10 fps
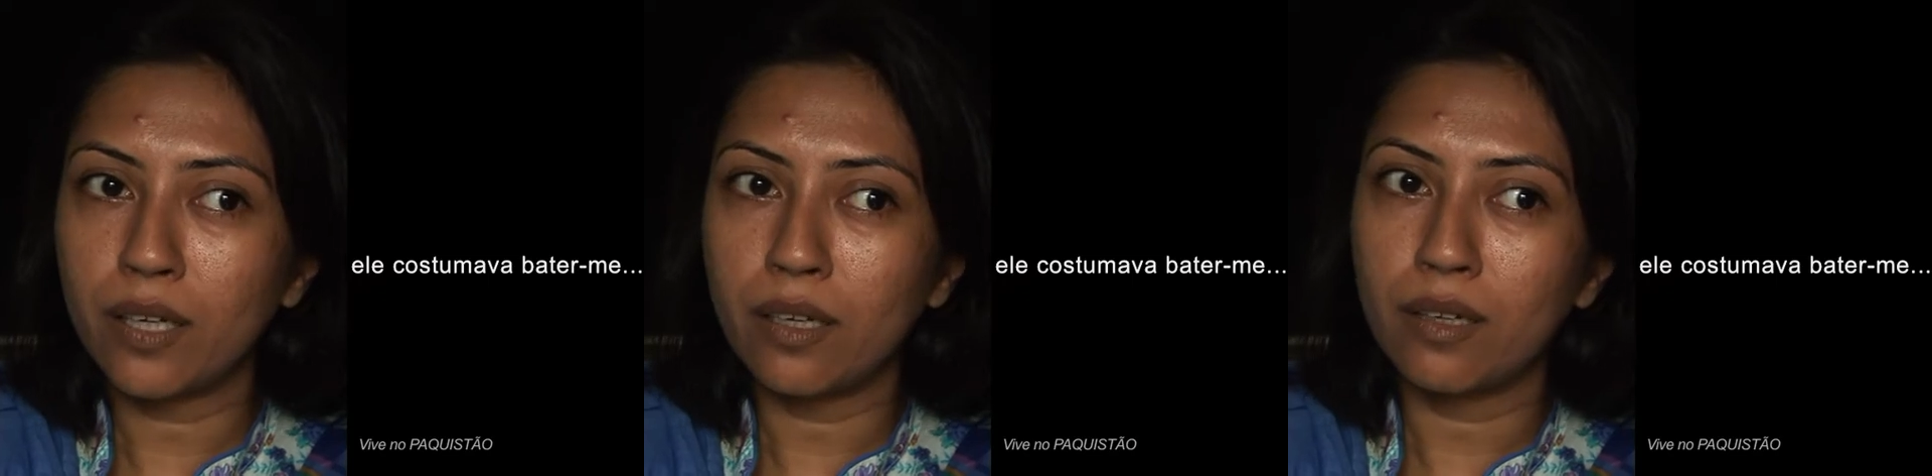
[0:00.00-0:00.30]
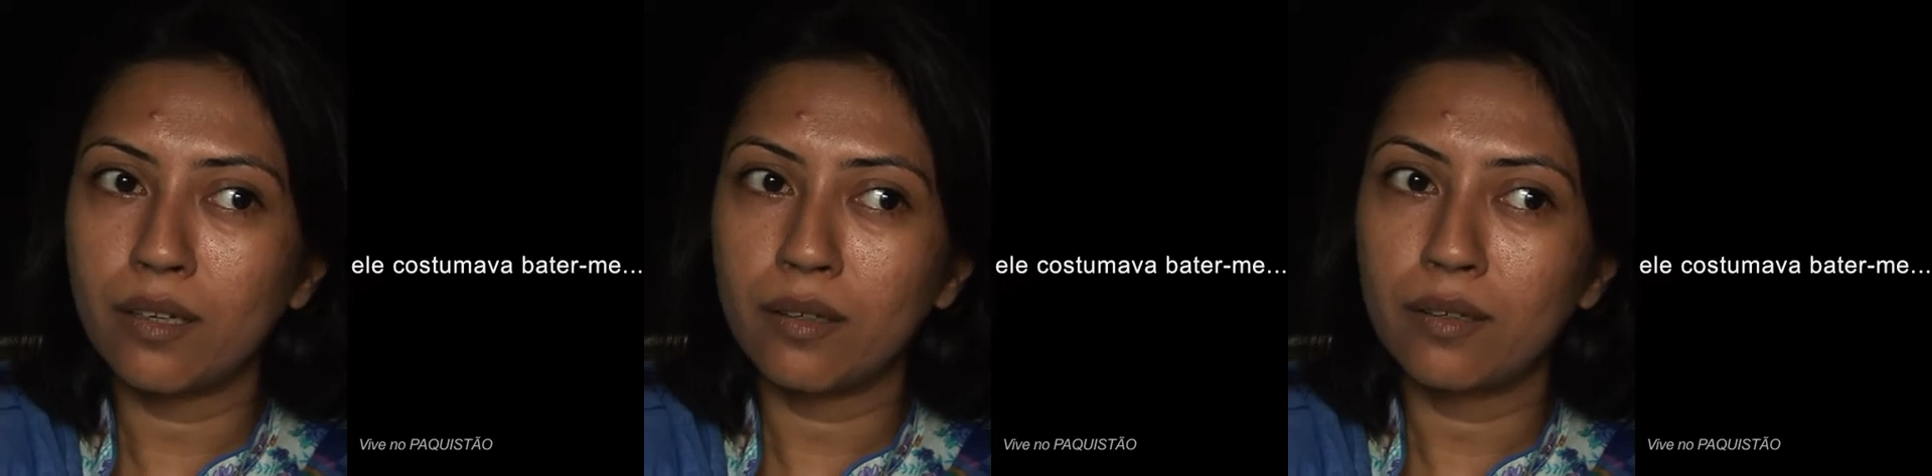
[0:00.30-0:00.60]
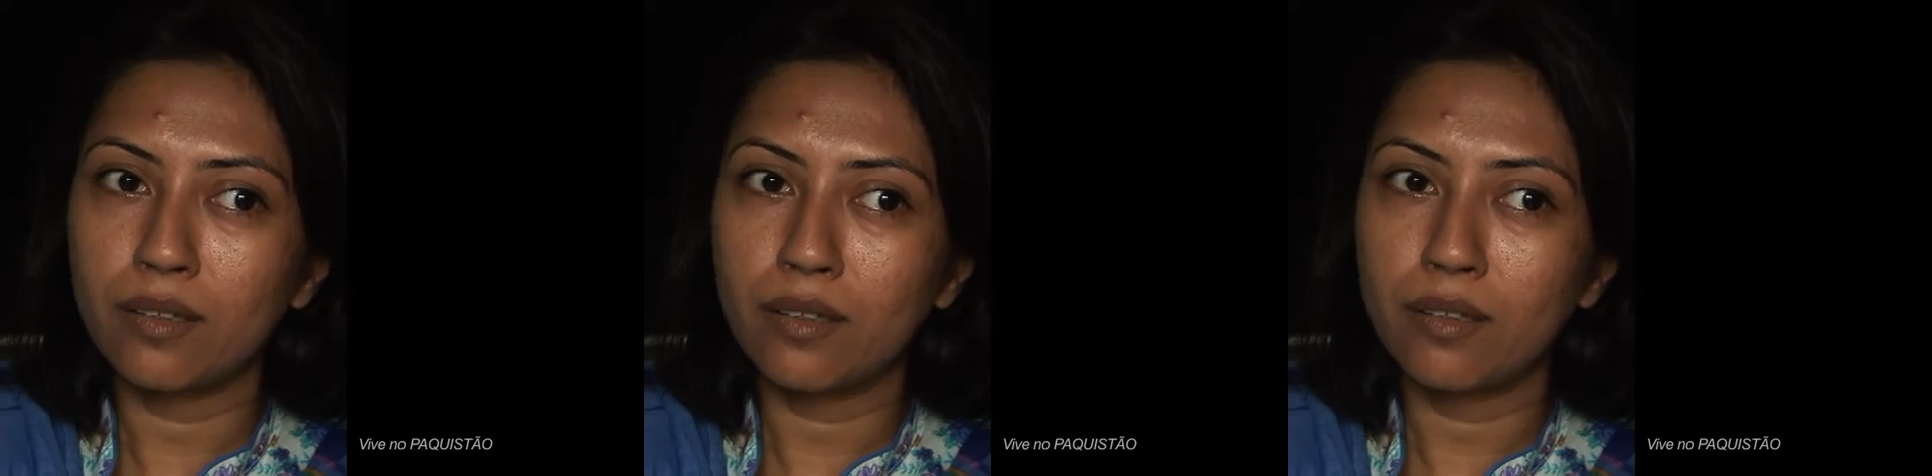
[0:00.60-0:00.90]
and
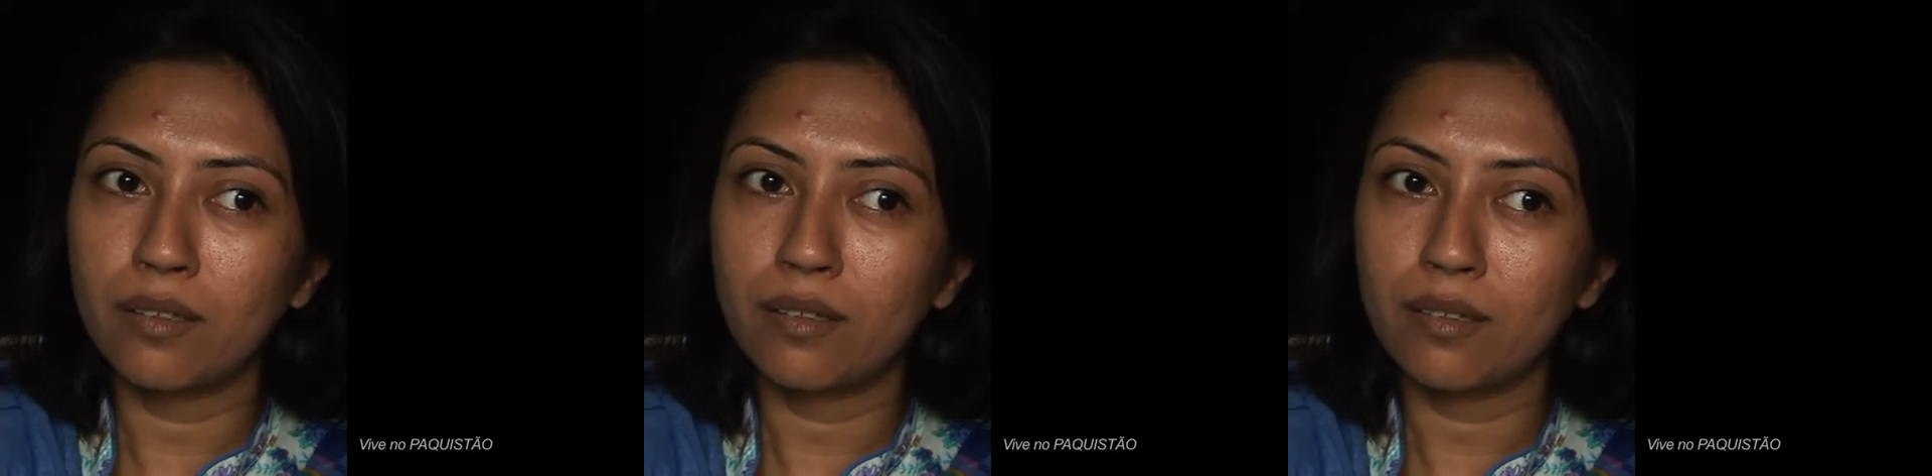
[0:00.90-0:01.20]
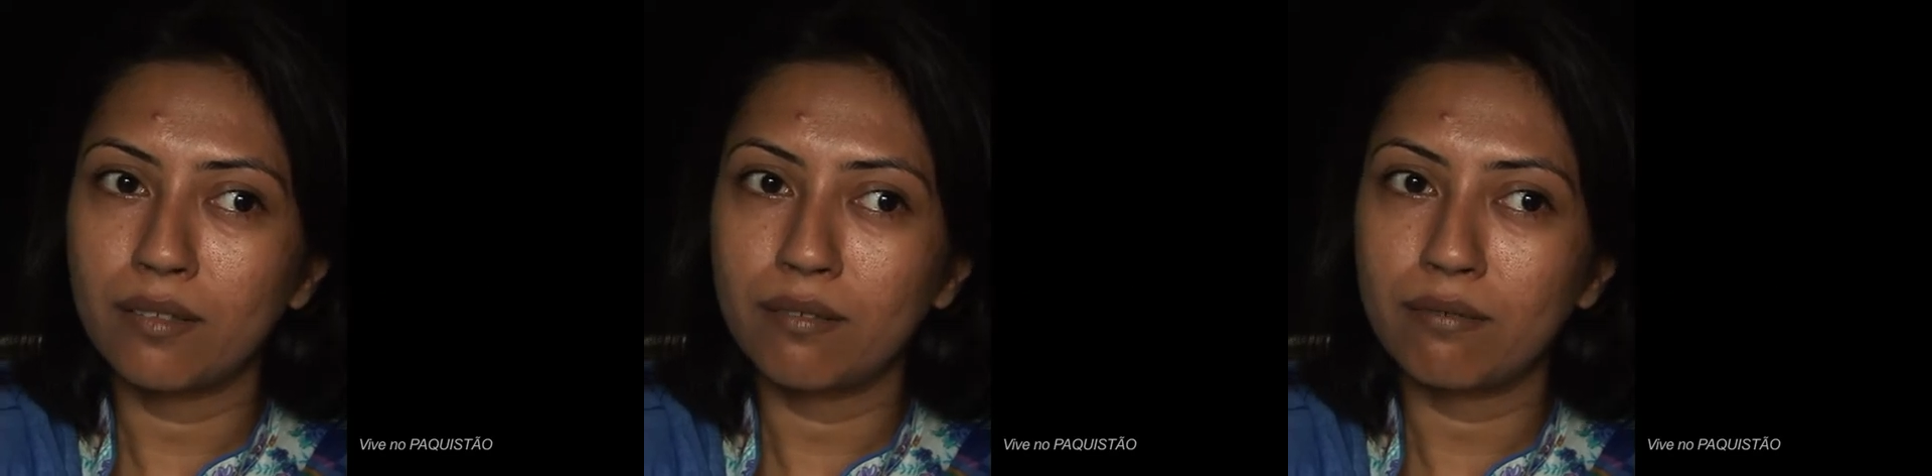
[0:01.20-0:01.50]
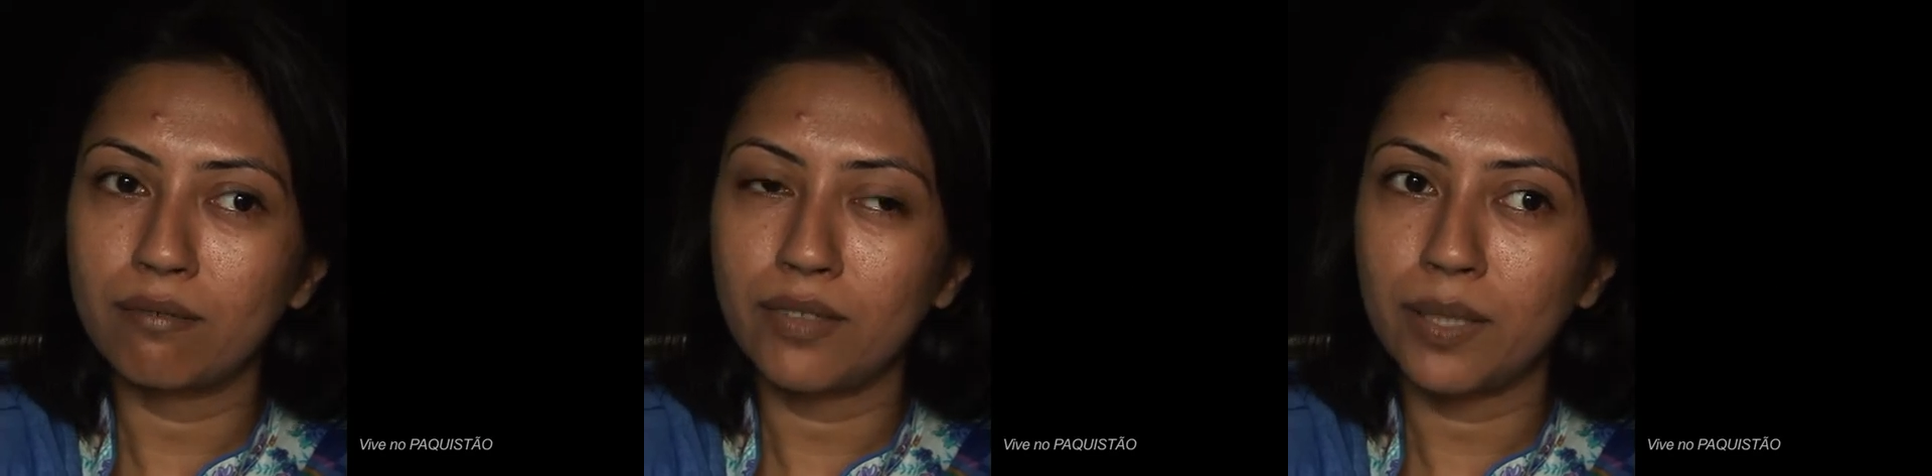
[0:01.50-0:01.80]

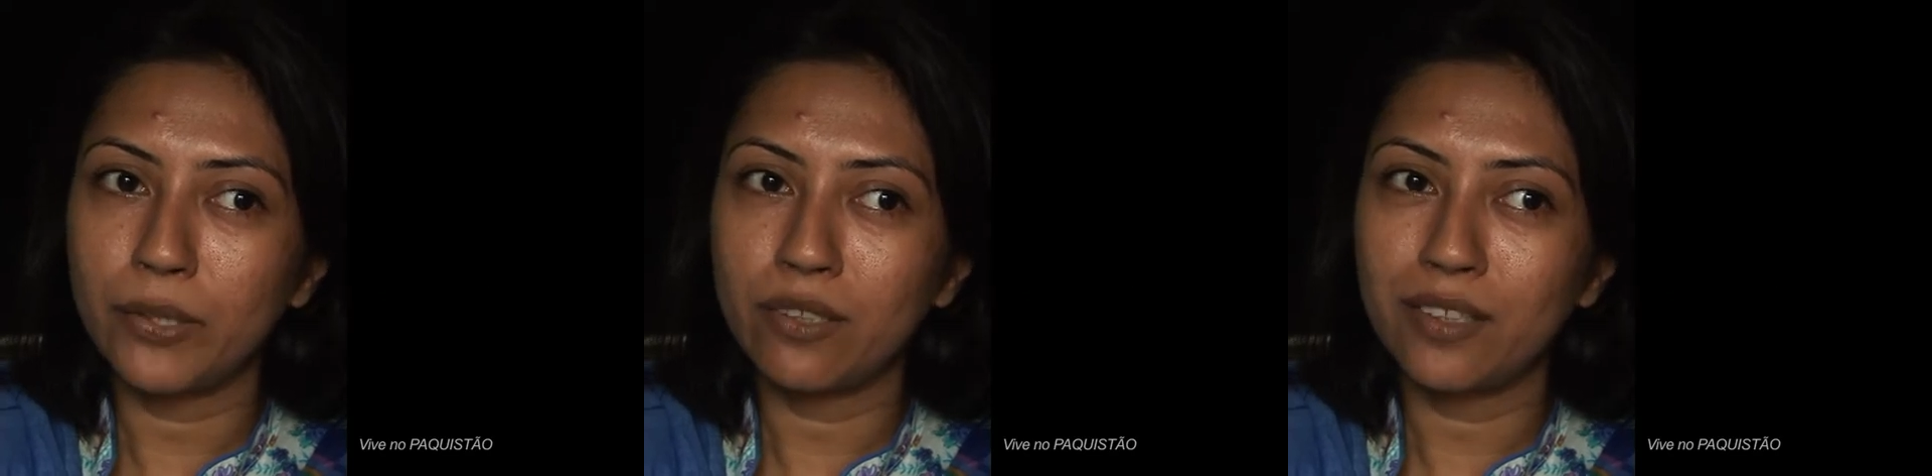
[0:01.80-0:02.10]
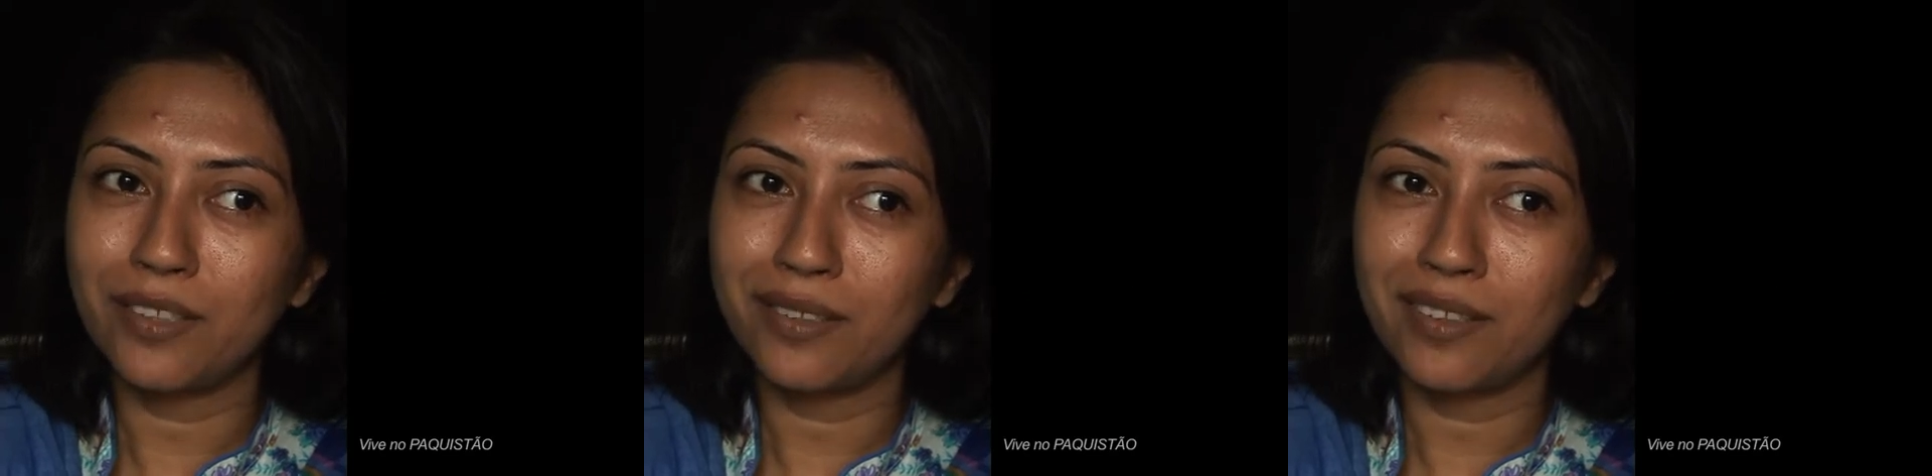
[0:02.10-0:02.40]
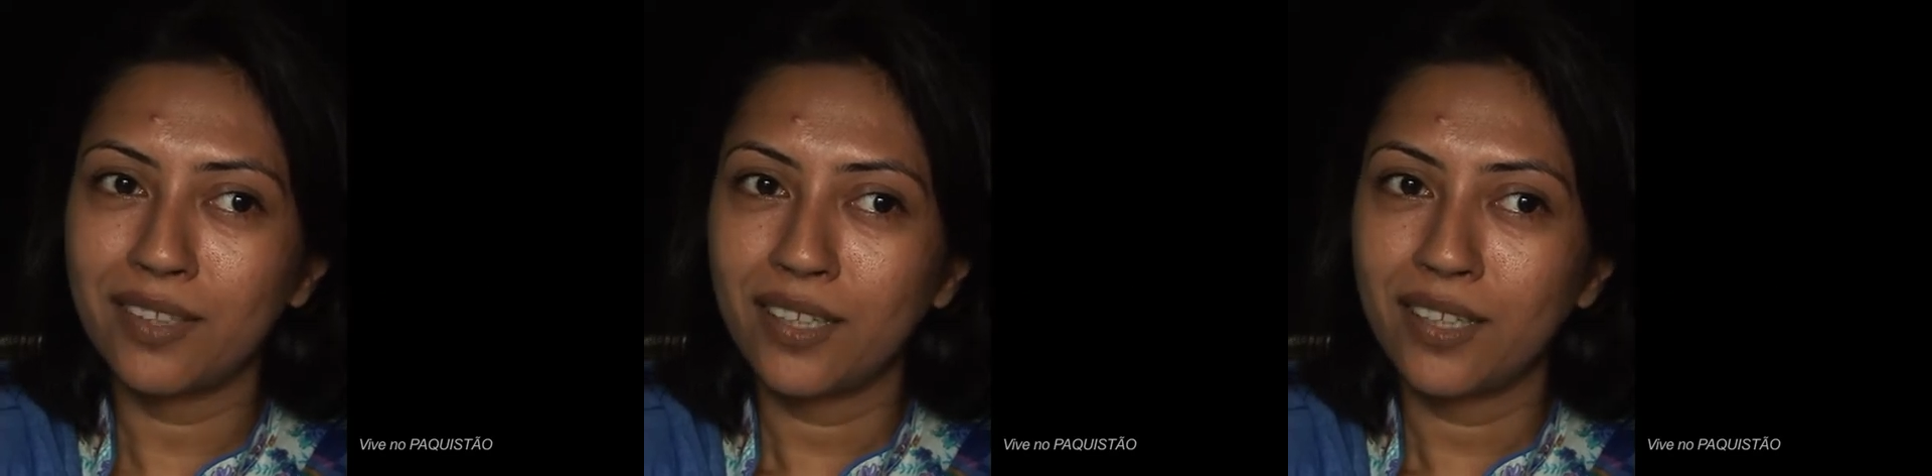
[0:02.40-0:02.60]
I mean, he,